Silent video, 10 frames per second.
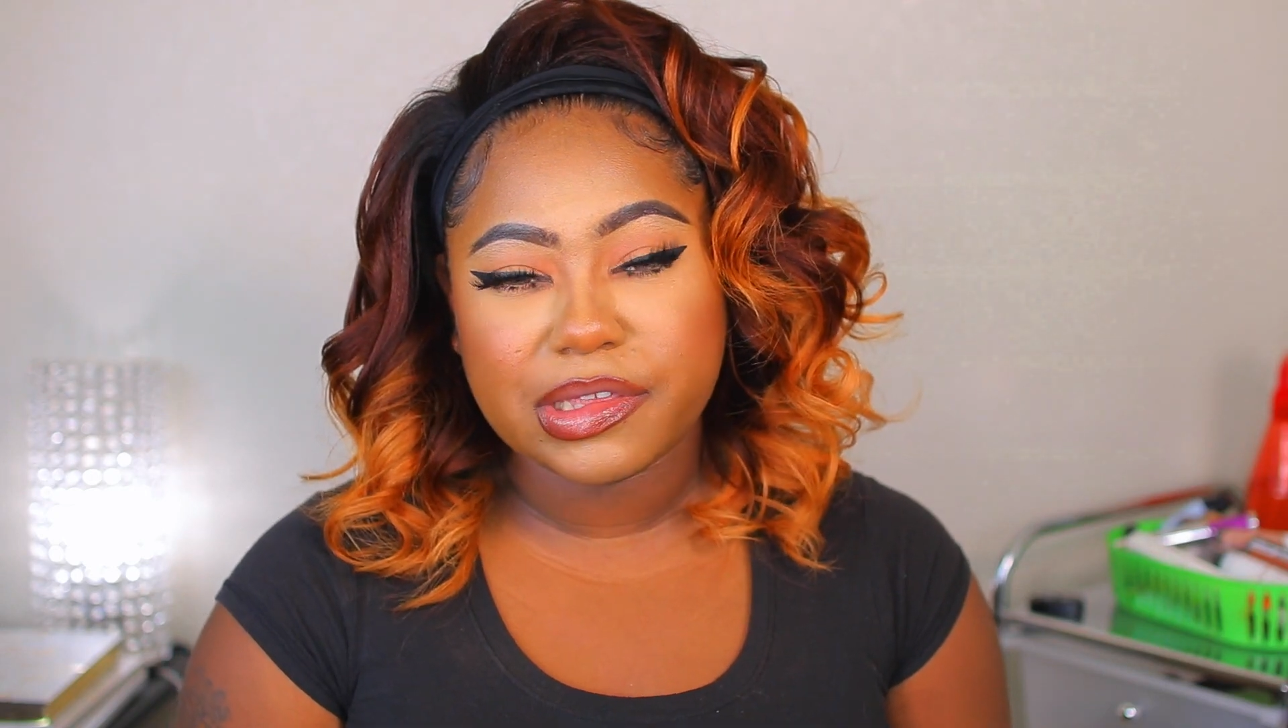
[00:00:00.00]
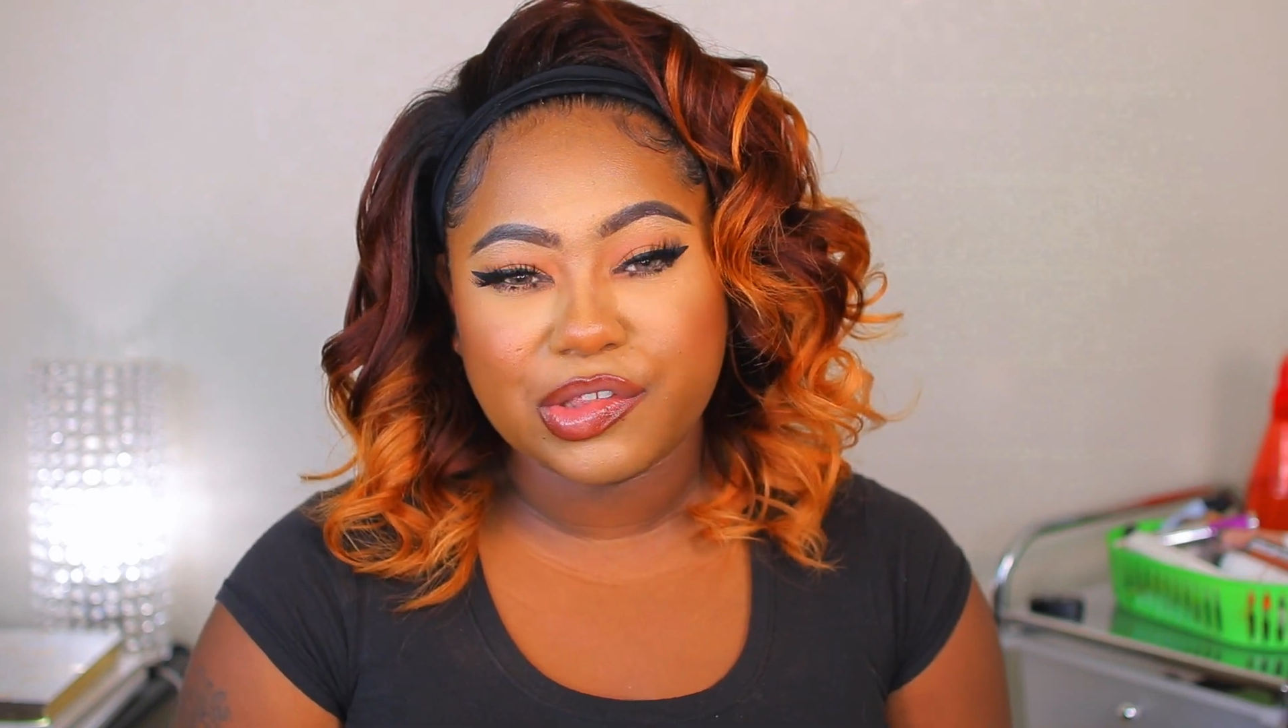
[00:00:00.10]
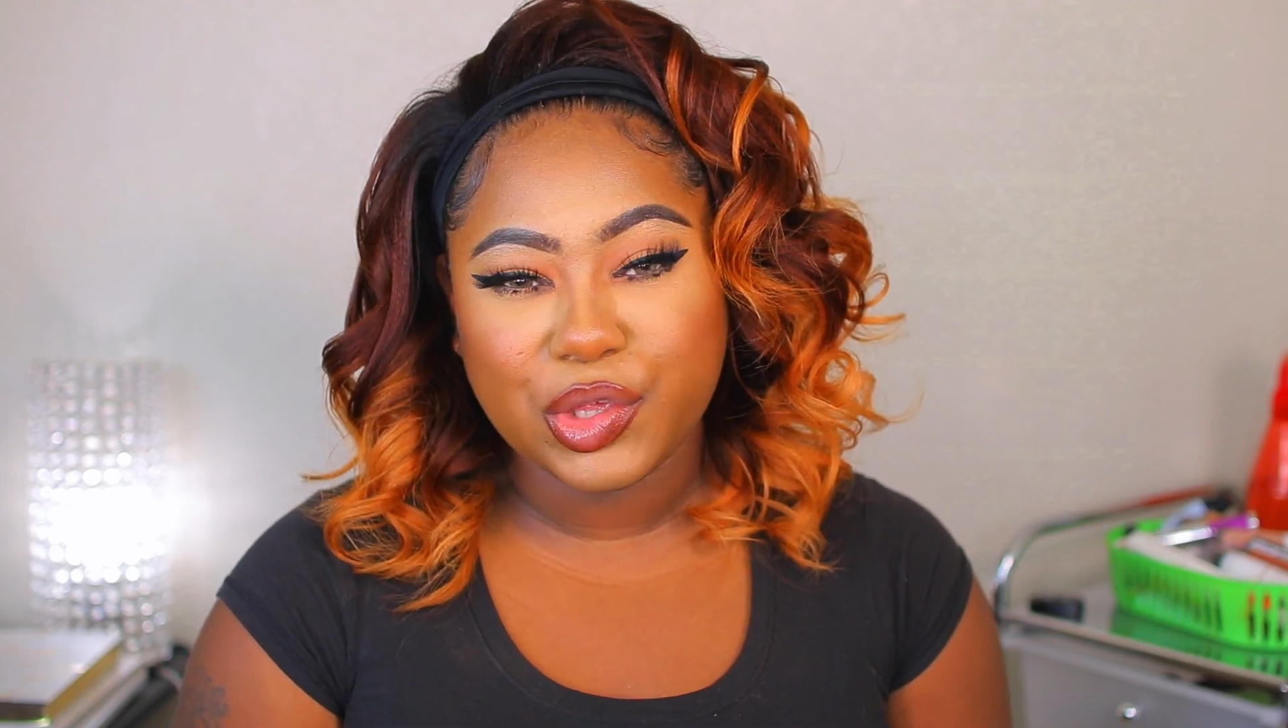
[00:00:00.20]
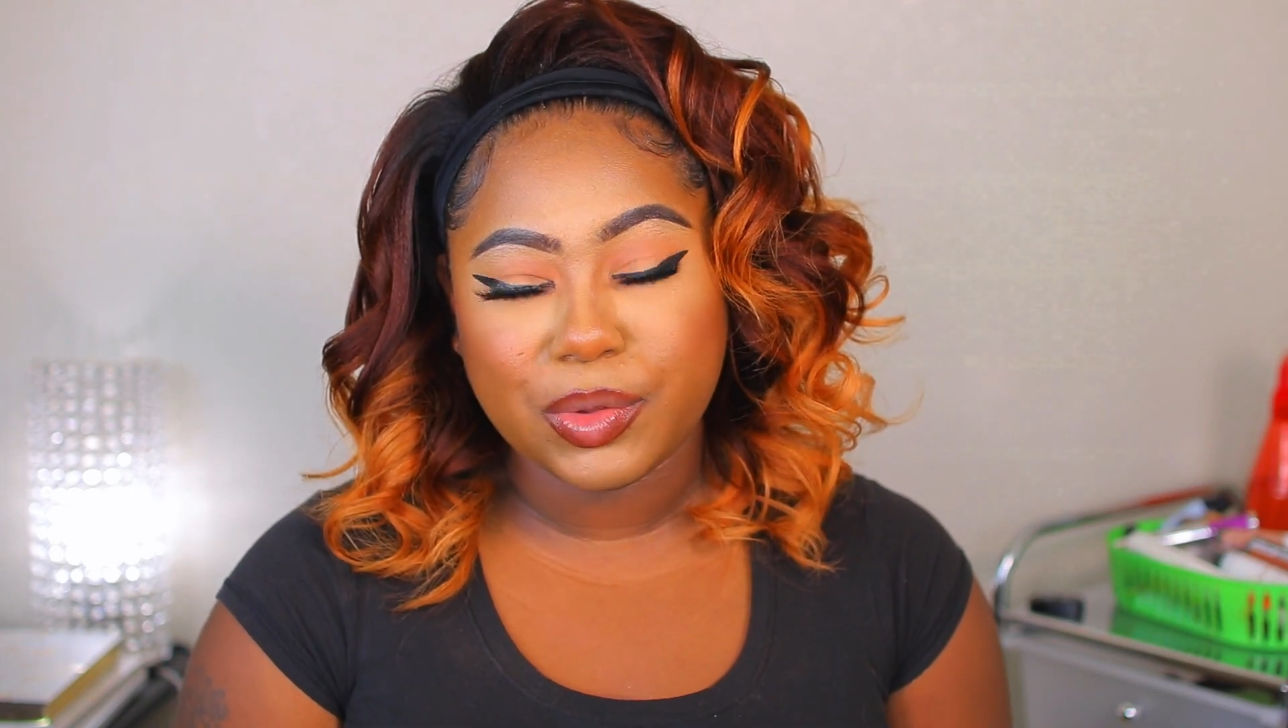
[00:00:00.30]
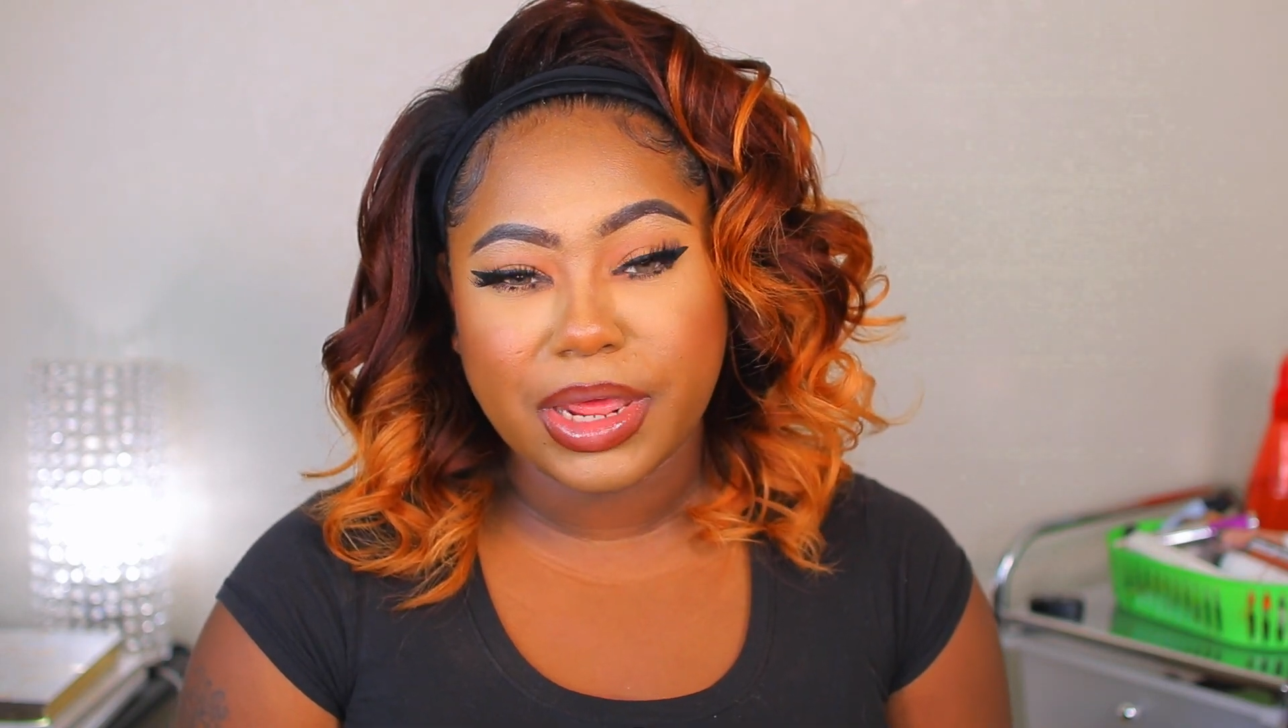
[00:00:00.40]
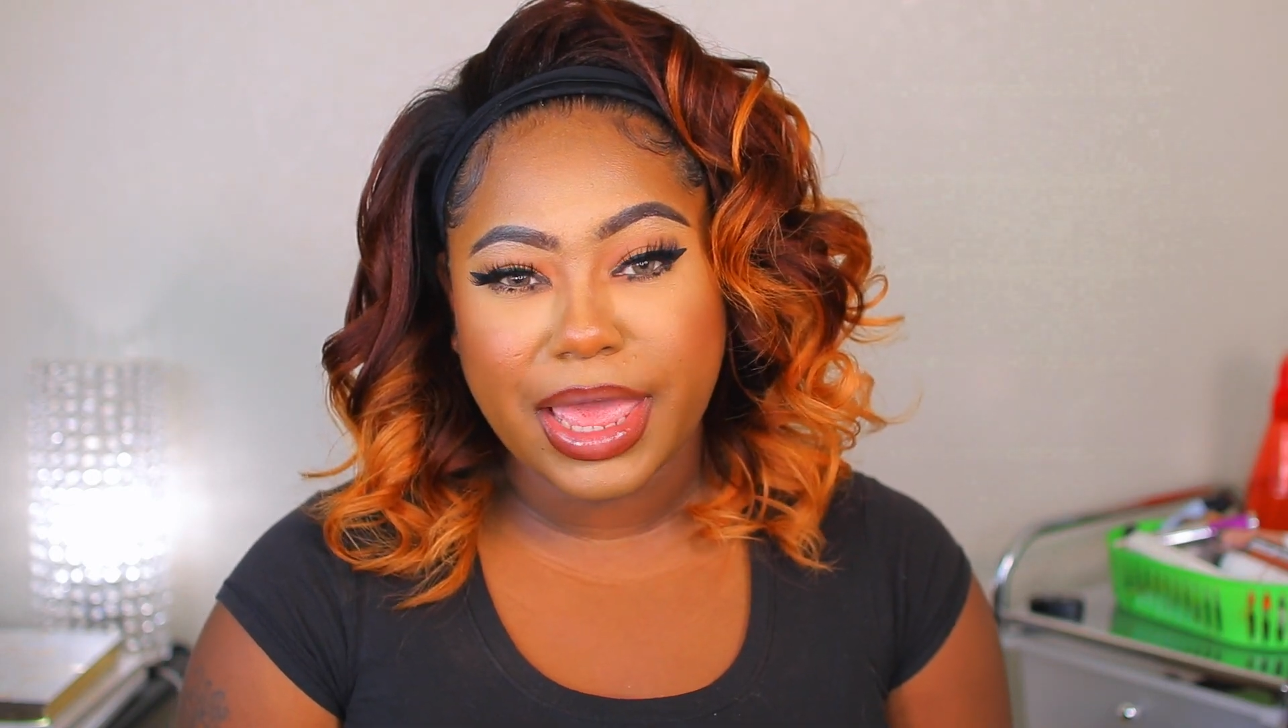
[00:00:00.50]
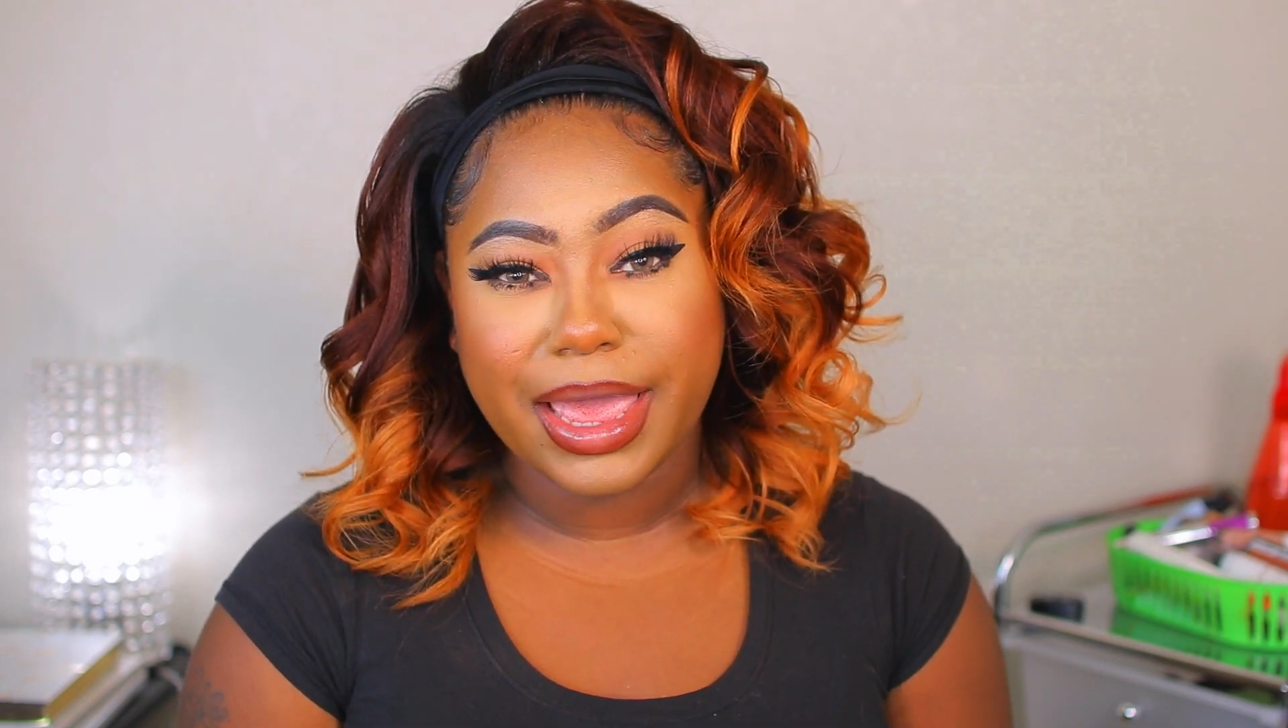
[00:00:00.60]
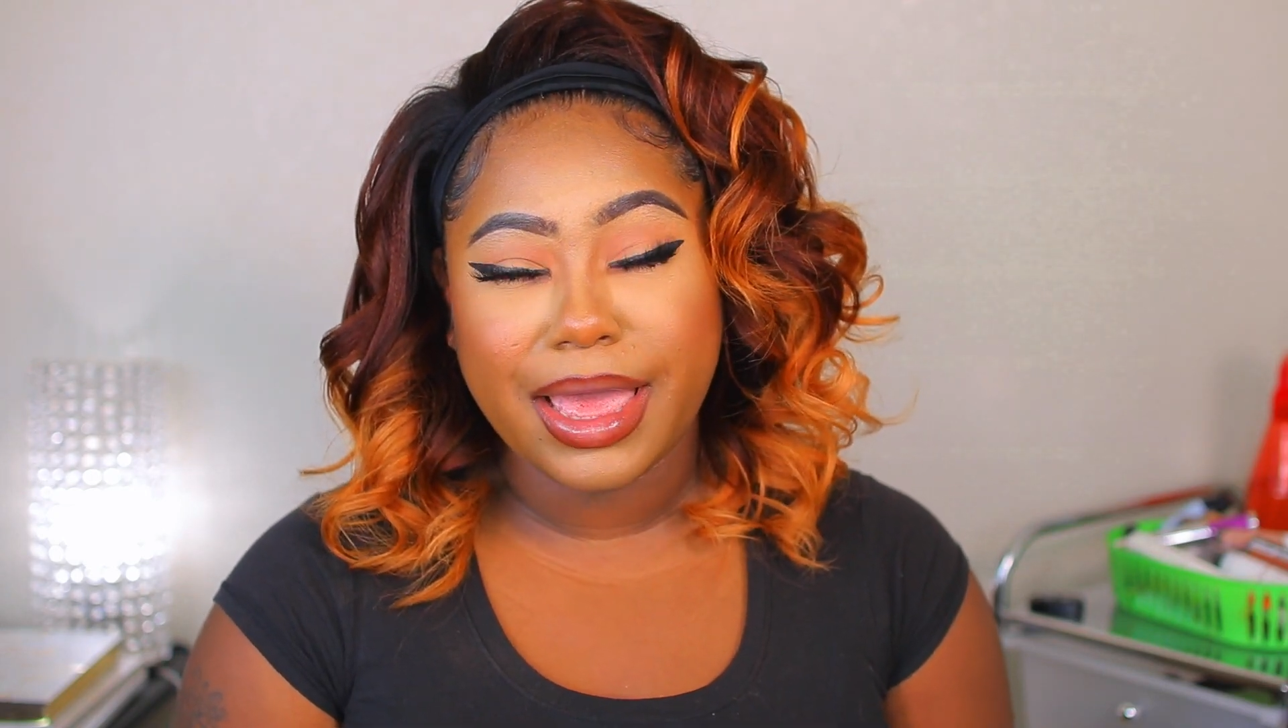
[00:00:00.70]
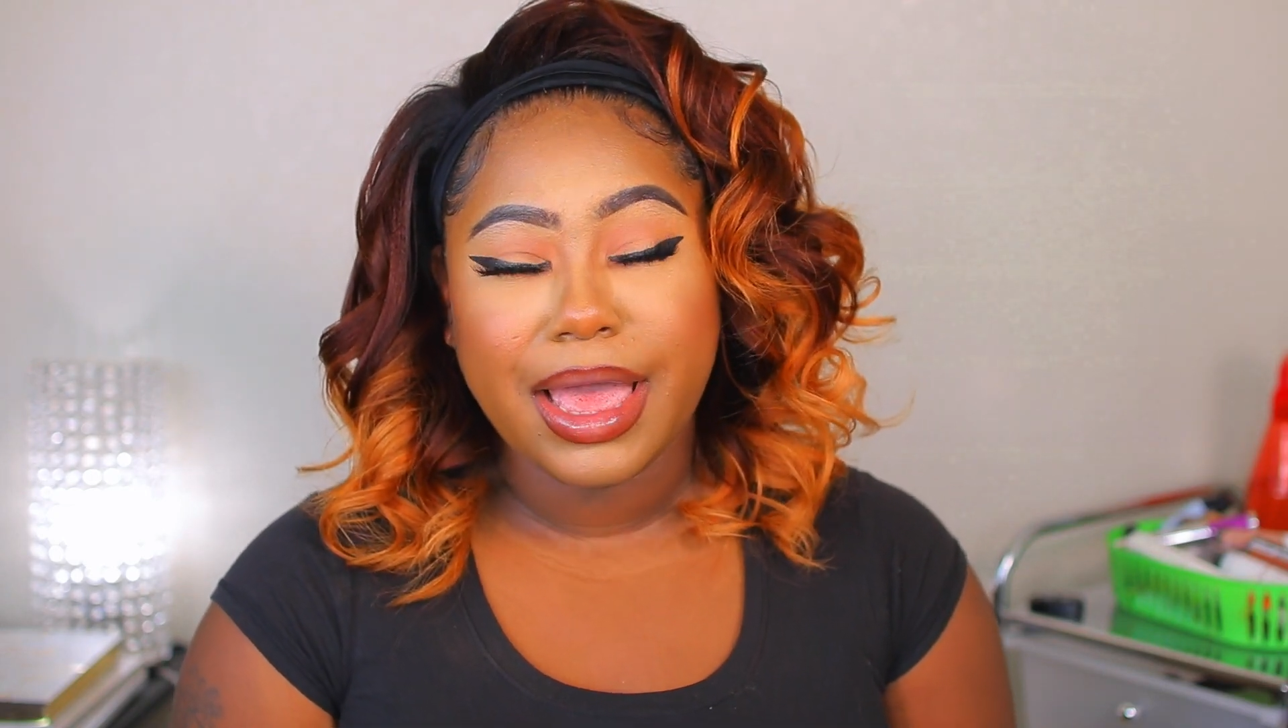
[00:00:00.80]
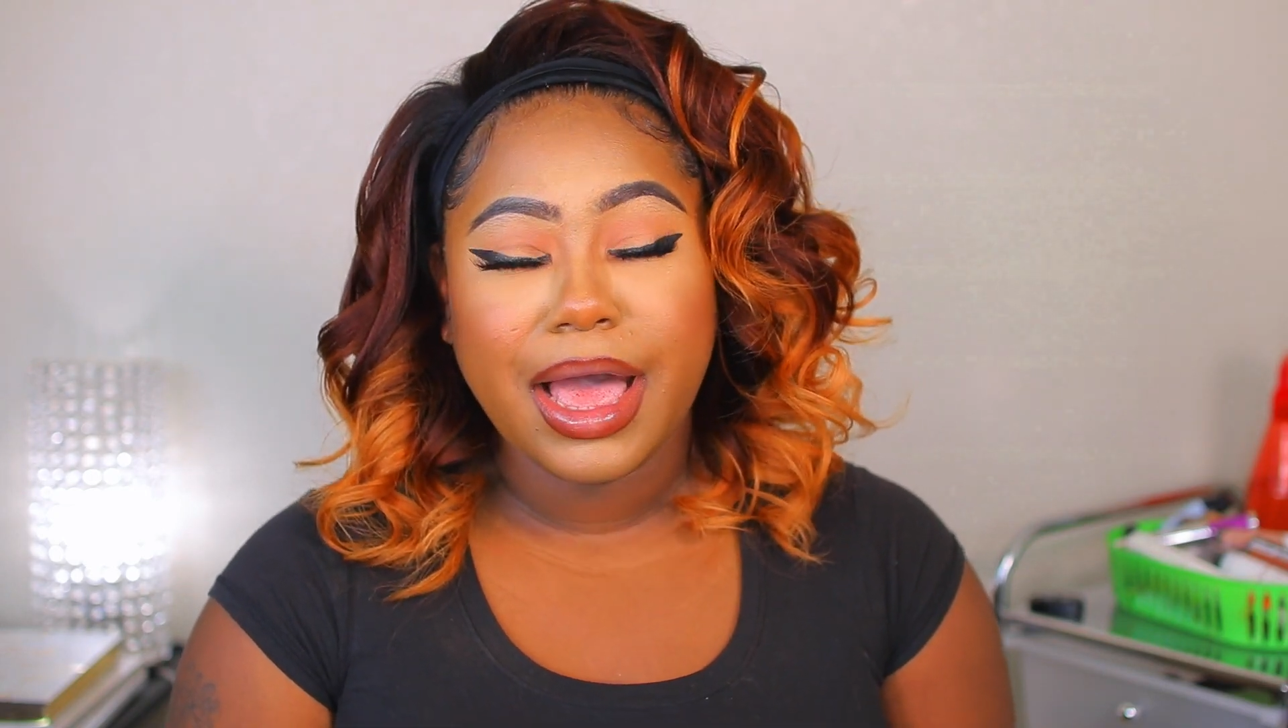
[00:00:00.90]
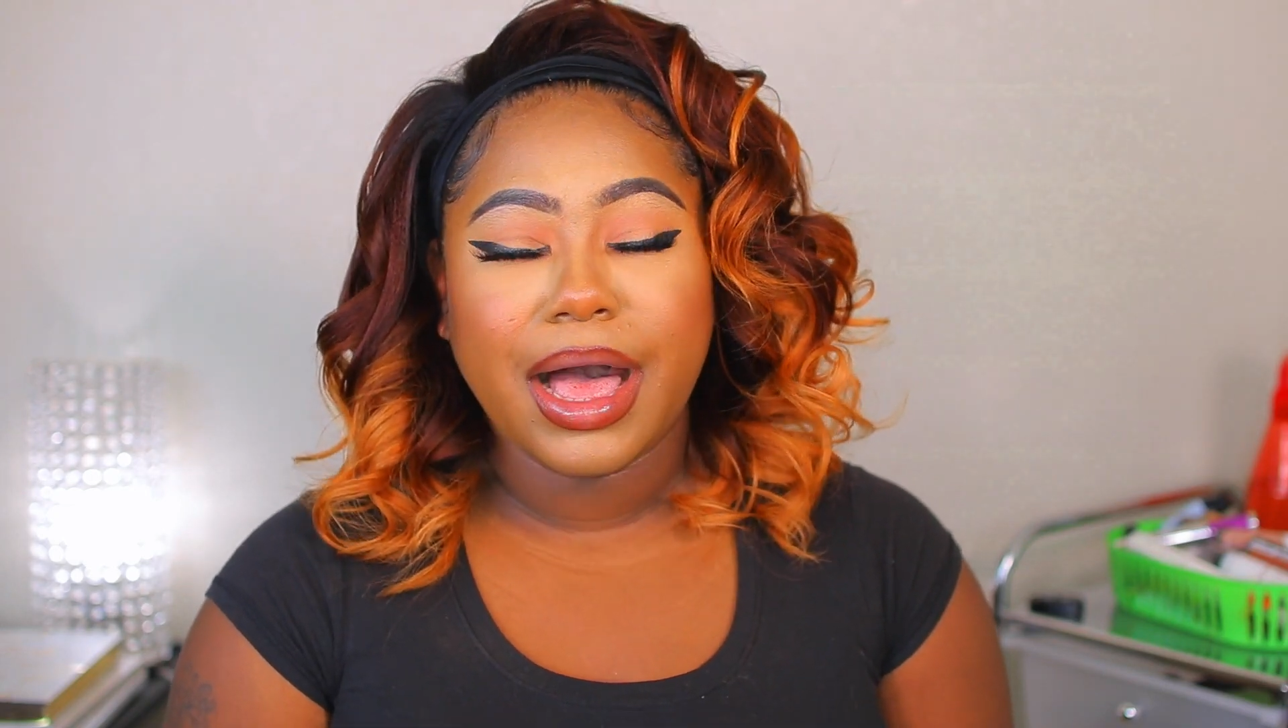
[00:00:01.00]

this unit at